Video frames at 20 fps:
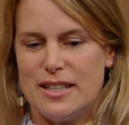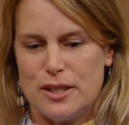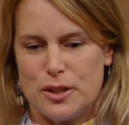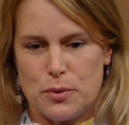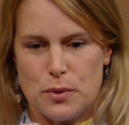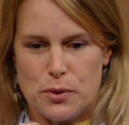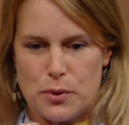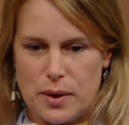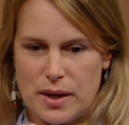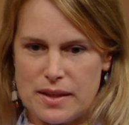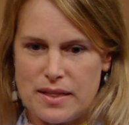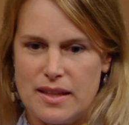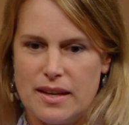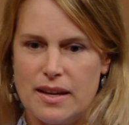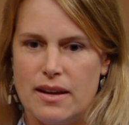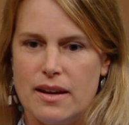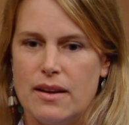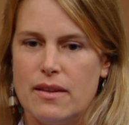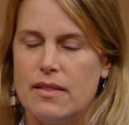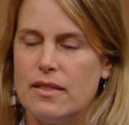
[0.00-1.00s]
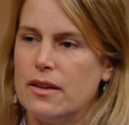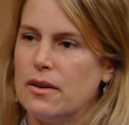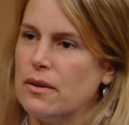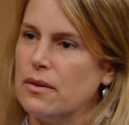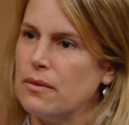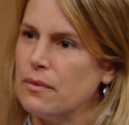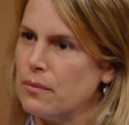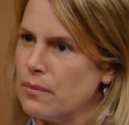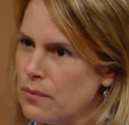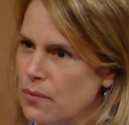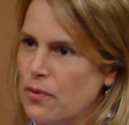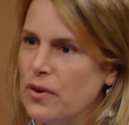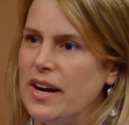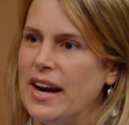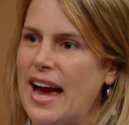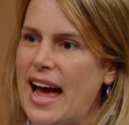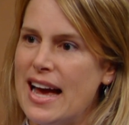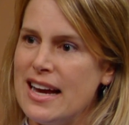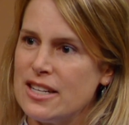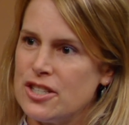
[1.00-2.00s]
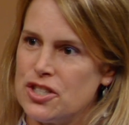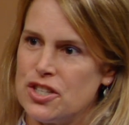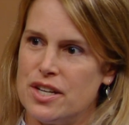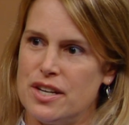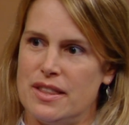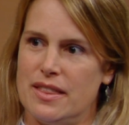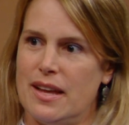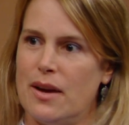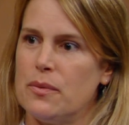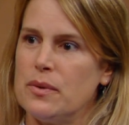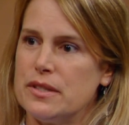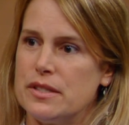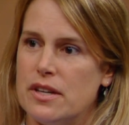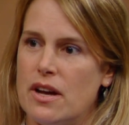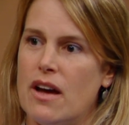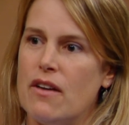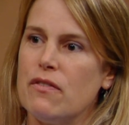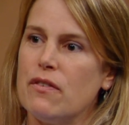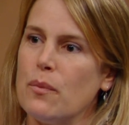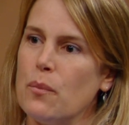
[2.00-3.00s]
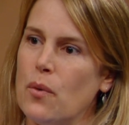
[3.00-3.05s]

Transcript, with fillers: just real quick the, the reaction that we saw from